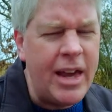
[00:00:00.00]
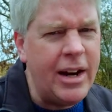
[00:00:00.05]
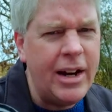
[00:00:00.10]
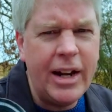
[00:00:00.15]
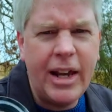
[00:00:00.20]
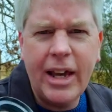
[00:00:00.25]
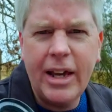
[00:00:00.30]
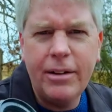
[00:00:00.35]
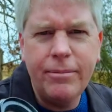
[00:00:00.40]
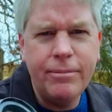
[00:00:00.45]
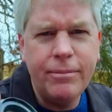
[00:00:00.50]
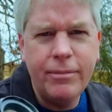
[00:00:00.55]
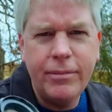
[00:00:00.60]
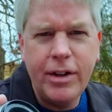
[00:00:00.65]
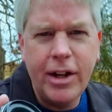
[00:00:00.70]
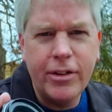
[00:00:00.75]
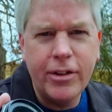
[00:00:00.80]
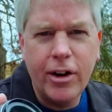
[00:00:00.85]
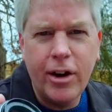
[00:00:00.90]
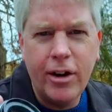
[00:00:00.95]
And again,
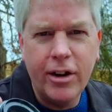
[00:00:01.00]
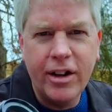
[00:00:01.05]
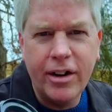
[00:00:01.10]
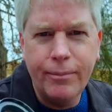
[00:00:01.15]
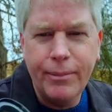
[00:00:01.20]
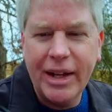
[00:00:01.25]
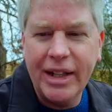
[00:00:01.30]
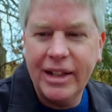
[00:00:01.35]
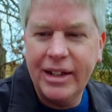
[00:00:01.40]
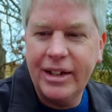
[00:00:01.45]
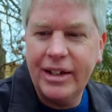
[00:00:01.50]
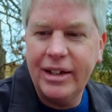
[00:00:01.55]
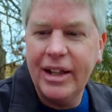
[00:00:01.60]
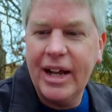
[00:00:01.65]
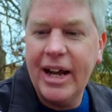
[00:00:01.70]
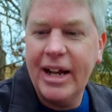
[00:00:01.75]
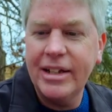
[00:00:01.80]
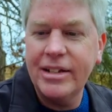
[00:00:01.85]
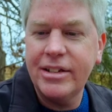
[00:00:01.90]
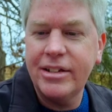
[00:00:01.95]
another hunk of metal and
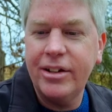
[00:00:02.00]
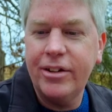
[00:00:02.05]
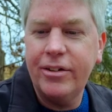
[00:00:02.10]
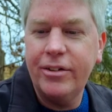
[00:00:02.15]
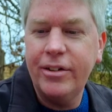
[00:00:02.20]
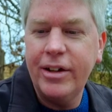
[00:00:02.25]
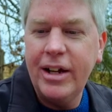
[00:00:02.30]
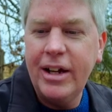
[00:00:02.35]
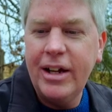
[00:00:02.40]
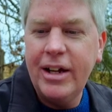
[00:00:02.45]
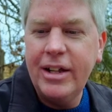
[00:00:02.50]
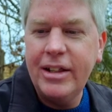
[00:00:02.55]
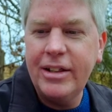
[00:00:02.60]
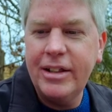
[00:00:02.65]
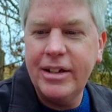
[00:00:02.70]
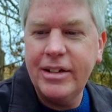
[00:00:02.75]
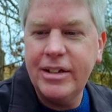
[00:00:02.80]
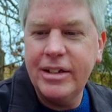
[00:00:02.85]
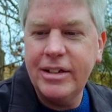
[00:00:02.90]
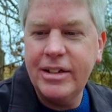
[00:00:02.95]
glass, so
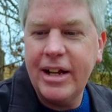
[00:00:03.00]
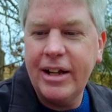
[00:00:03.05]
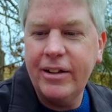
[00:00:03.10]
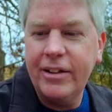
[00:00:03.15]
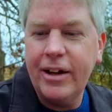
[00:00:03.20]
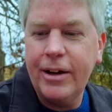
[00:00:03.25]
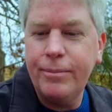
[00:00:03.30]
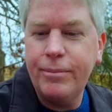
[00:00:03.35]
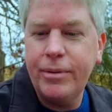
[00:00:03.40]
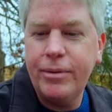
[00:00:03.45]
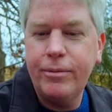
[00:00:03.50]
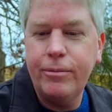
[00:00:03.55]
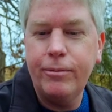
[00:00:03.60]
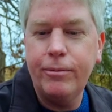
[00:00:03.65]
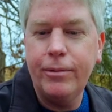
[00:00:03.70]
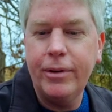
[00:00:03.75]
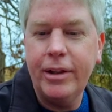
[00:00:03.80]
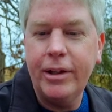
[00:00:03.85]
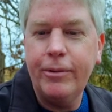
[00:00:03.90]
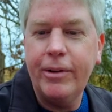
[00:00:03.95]
this has held up
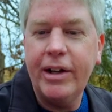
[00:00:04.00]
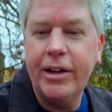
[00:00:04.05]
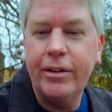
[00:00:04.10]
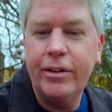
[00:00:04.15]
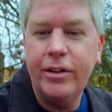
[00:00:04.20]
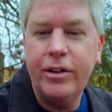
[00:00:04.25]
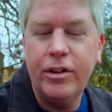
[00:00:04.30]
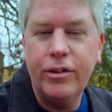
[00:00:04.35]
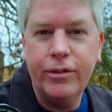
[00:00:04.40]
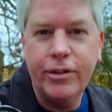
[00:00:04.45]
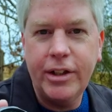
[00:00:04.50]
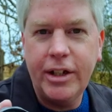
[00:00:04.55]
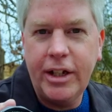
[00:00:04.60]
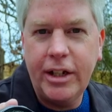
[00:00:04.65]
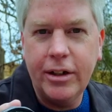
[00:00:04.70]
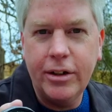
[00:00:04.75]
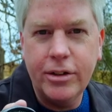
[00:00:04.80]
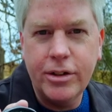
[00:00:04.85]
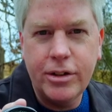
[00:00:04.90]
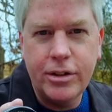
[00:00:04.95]
really well over the
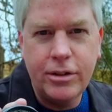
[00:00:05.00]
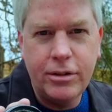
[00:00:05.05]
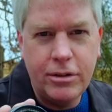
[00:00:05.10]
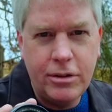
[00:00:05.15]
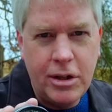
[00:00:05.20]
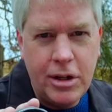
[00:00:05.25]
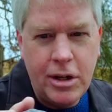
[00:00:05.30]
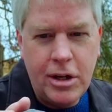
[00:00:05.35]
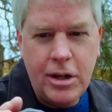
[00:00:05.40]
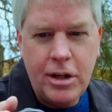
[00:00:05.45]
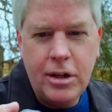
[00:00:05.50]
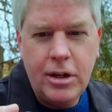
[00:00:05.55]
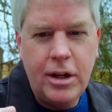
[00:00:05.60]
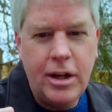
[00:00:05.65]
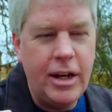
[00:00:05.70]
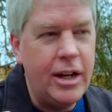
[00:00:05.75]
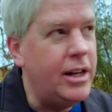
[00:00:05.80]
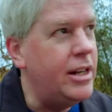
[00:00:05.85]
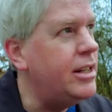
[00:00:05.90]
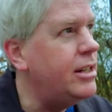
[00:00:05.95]
years,
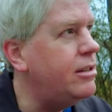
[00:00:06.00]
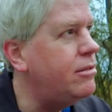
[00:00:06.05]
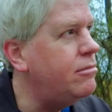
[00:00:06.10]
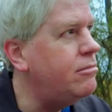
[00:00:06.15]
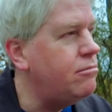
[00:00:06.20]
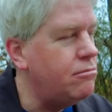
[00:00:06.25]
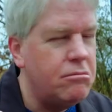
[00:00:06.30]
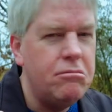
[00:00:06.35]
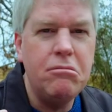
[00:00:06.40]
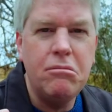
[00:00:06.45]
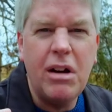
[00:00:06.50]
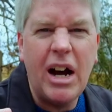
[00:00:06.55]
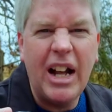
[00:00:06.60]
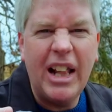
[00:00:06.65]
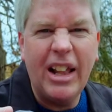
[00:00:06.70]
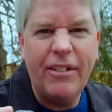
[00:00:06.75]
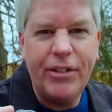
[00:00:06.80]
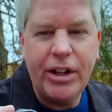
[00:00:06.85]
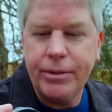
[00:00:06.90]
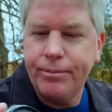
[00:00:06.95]
and
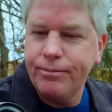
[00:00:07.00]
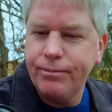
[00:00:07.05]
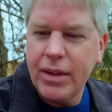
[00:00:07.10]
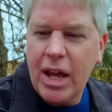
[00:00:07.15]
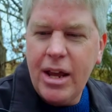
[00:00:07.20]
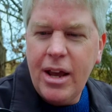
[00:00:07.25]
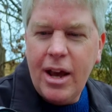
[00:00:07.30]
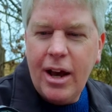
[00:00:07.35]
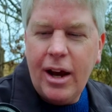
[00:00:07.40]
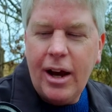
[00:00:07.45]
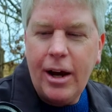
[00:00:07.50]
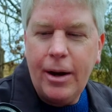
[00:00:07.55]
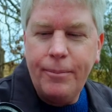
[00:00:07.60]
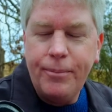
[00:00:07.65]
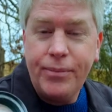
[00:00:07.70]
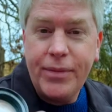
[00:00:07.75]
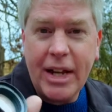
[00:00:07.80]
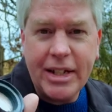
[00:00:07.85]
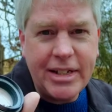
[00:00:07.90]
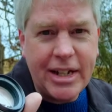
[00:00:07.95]
I love it.
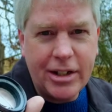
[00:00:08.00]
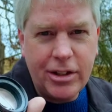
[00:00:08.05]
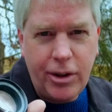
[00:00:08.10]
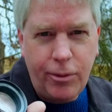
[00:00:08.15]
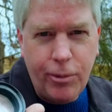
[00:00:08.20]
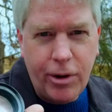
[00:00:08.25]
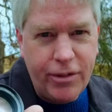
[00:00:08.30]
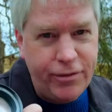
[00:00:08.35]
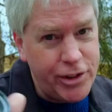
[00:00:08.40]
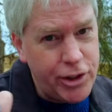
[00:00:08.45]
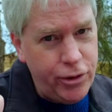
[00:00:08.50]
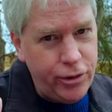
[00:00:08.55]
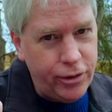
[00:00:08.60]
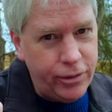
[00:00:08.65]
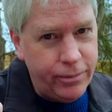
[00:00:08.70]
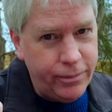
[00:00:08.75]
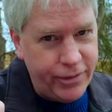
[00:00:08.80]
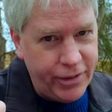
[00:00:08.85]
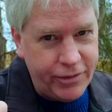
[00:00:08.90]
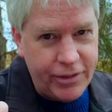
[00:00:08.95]
That's actually one of
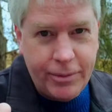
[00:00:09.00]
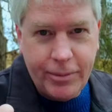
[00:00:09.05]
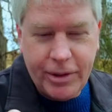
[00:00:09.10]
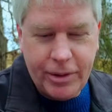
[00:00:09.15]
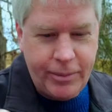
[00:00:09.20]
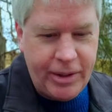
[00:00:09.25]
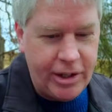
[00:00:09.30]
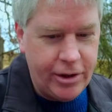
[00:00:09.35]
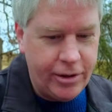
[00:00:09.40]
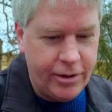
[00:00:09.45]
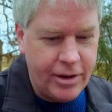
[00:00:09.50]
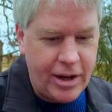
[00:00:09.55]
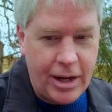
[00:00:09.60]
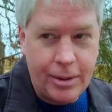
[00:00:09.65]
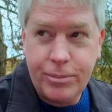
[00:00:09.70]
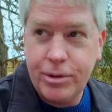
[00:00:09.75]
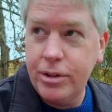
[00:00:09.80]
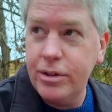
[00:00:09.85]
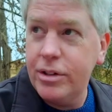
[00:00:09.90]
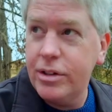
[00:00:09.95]
two 50mm
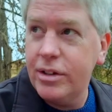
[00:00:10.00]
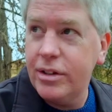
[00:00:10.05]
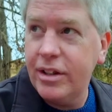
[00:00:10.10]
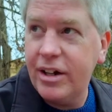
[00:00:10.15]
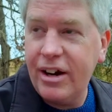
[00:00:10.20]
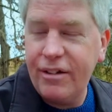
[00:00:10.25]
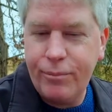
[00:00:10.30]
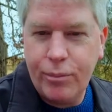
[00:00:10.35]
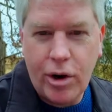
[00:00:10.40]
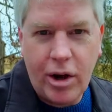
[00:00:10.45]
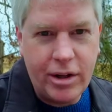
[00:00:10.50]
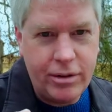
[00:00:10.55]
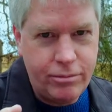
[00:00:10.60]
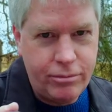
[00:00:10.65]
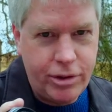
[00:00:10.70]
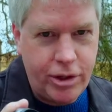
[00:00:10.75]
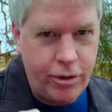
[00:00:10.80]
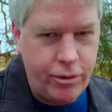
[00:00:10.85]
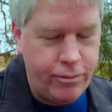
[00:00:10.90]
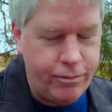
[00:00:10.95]
options that I brought,
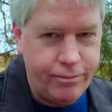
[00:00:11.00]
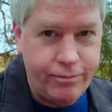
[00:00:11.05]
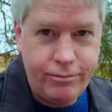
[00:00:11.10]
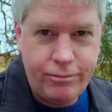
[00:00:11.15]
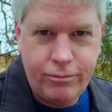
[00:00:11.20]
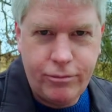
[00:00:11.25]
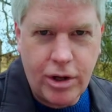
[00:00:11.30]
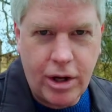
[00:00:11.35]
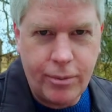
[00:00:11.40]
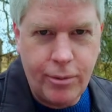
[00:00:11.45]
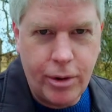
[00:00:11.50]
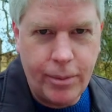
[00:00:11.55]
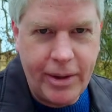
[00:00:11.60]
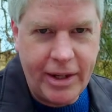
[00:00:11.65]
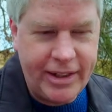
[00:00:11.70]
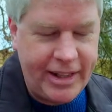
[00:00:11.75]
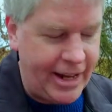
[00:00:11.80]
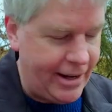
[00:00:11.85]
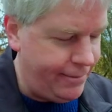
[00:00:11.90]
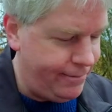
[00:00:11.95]
so talk more
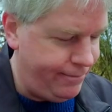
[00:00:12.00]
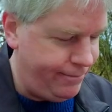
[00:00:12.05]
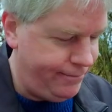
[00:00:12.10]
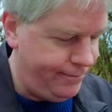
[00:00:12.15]
about that.